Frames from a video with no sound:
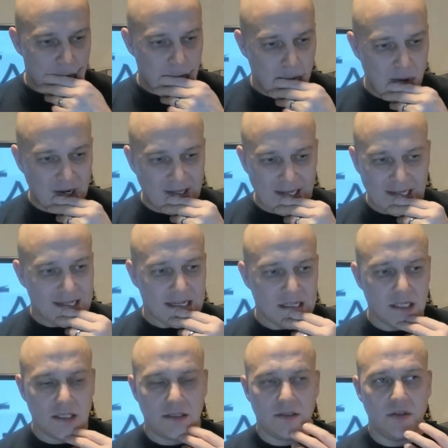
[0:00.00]
but that
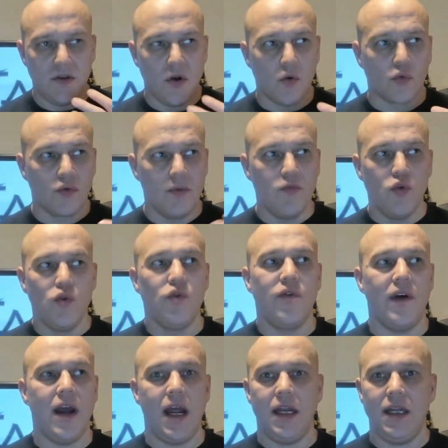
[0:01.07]
doesn't you know remove
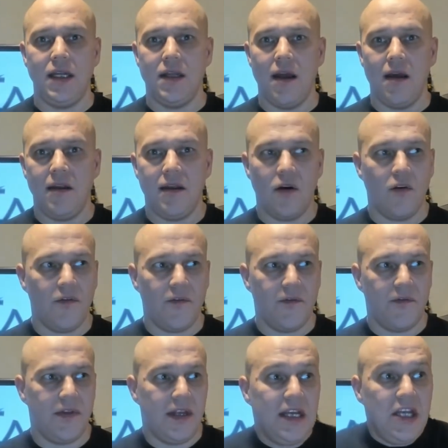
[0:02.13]
any any of
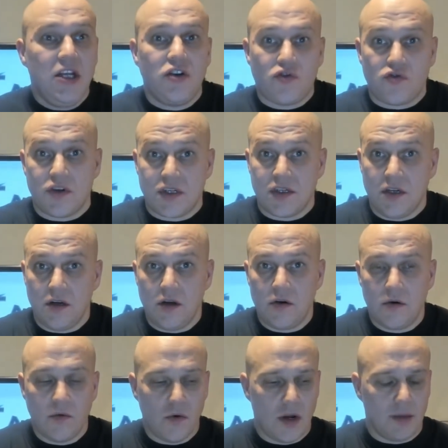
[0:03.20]
the interest here
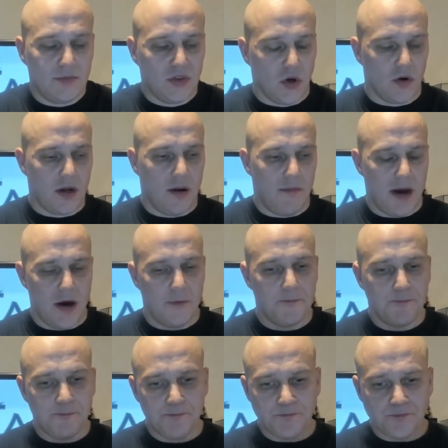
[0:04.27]
what i'm talking about
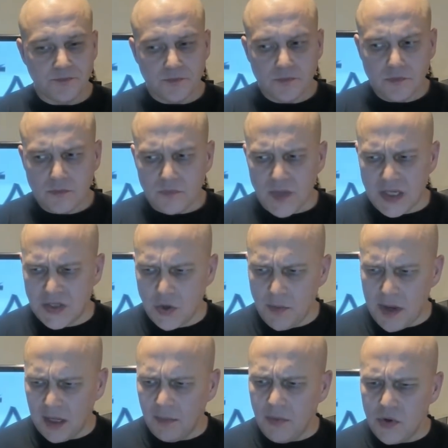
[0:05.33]
so
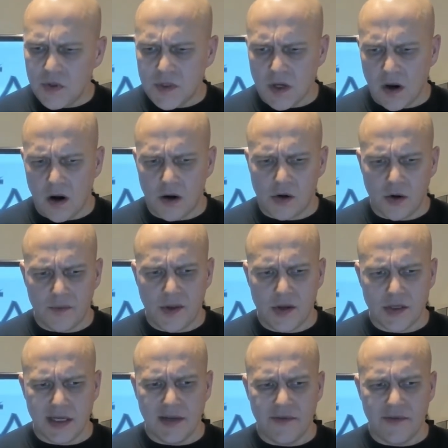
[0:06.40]
metal books are obviously